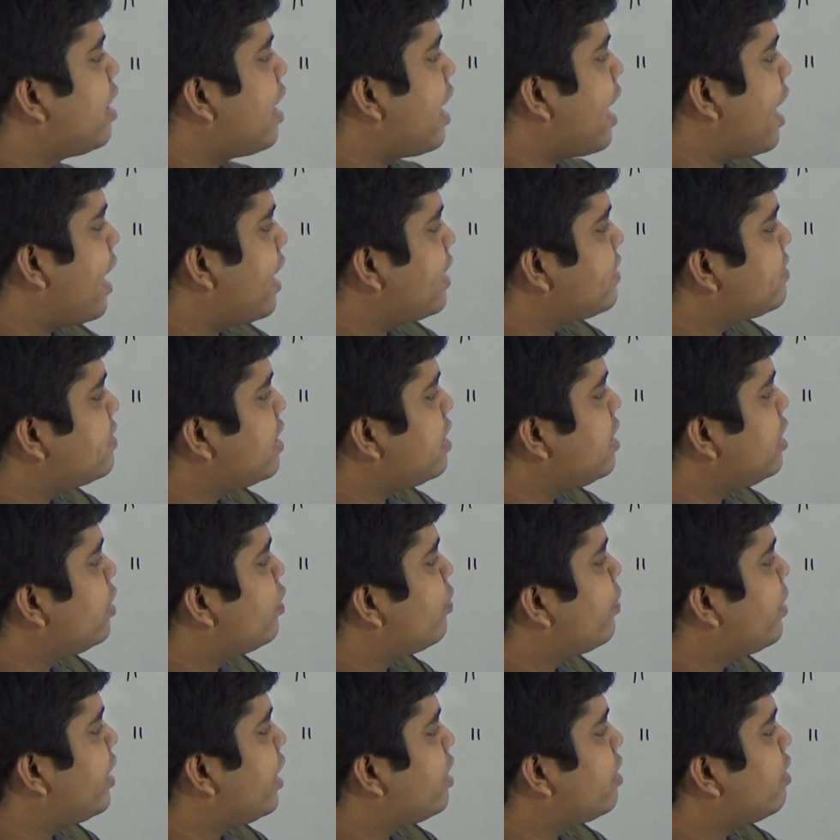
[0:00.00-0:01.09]
as a
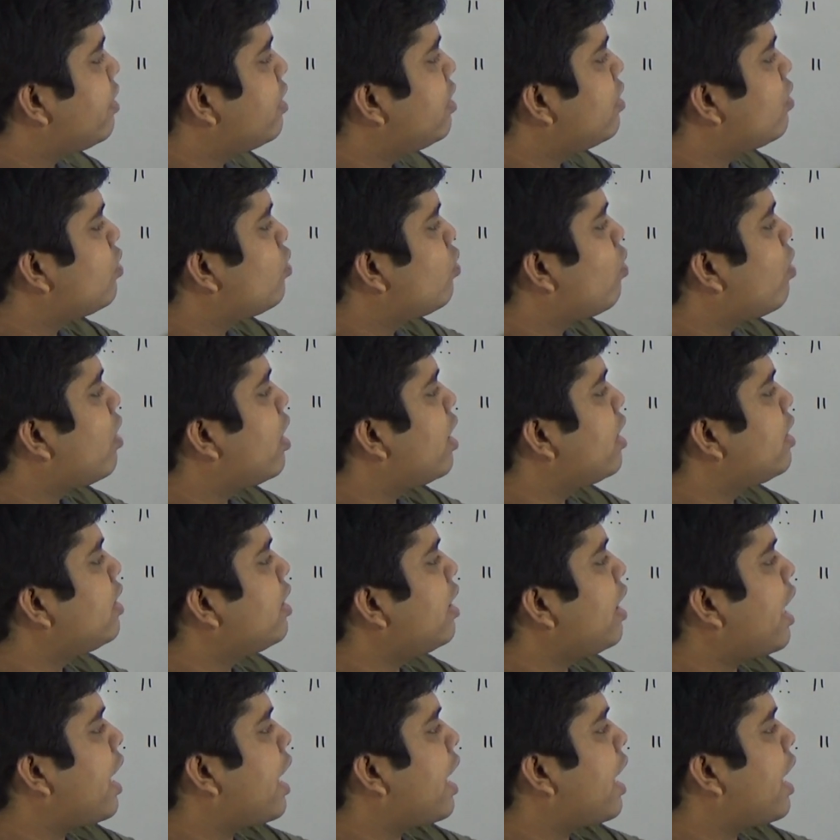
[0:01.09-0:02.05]
numerator 1